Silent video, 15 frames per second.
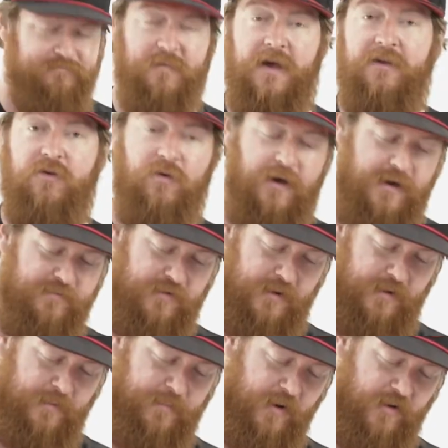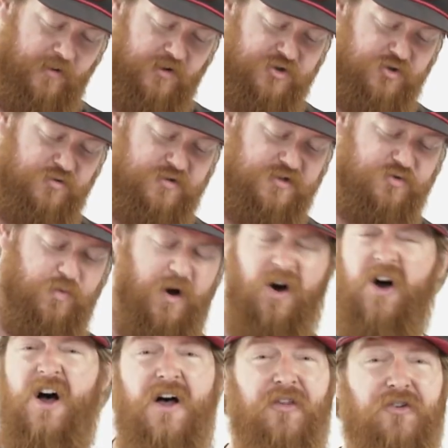I do have a pair of their shoes as
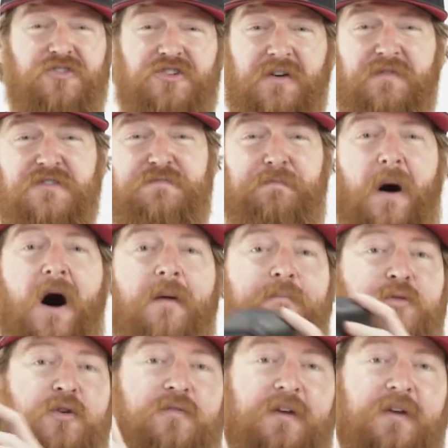well. Their stuff is bomb-proof.